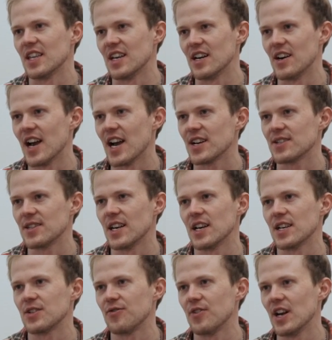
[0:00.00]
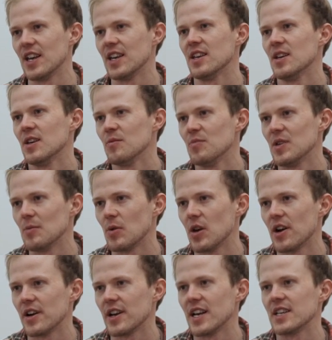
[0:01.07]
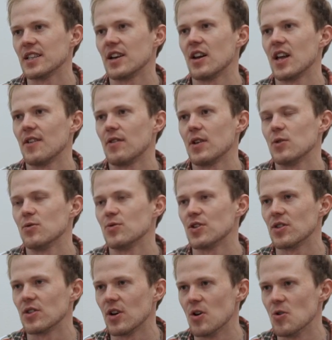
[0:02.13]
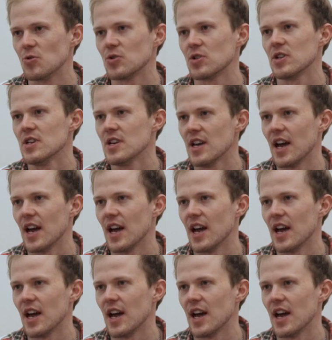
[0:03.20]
They are act they are really people are getting their livelihoods on those,